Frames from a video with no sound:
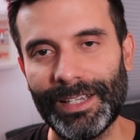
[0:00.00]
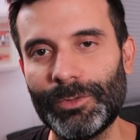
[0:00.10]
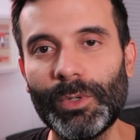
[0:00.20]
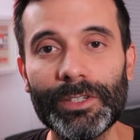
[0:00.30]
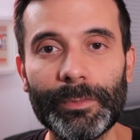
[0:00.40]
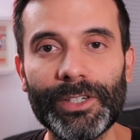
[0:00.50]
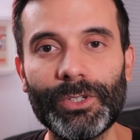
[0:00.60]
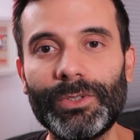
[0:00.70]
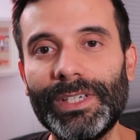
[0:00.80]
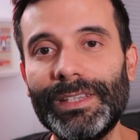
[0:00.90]
as well as make
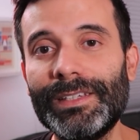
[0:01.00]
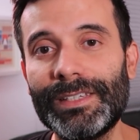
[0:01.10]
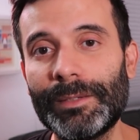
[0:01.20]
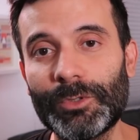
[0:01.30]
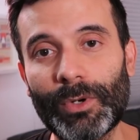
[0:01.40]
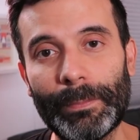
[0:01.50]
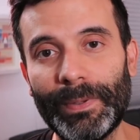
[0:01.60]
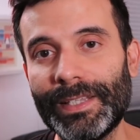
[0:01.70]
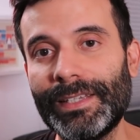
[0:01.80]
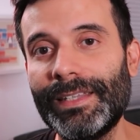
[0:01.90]
sure to hit the subscribe
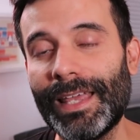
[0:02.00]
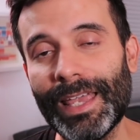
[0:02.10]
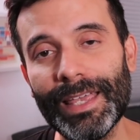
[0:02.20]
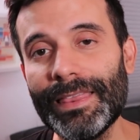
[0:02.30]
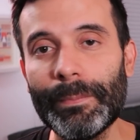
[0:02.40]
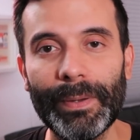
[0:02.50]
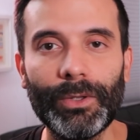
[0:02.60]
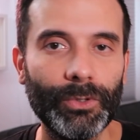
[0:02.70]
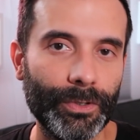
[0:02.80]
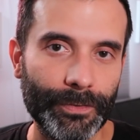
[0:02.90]
button and the
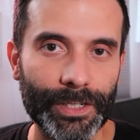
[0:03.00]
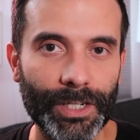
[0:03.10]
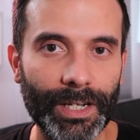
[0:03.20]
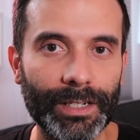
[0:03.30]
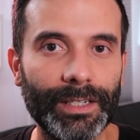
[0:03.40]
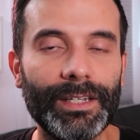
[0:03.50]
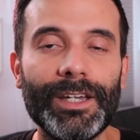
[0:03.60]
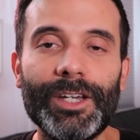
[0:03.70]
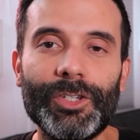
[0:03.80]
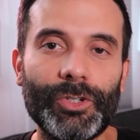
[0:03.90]
bell notification icon
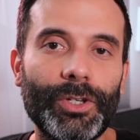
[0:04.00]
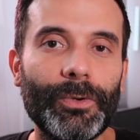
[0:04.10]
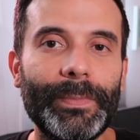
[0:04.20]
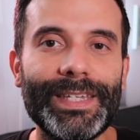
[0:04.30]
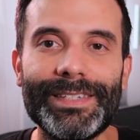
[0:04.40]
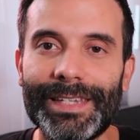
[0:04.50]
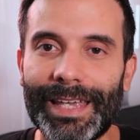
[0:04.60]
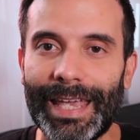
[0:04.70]
so you don't miss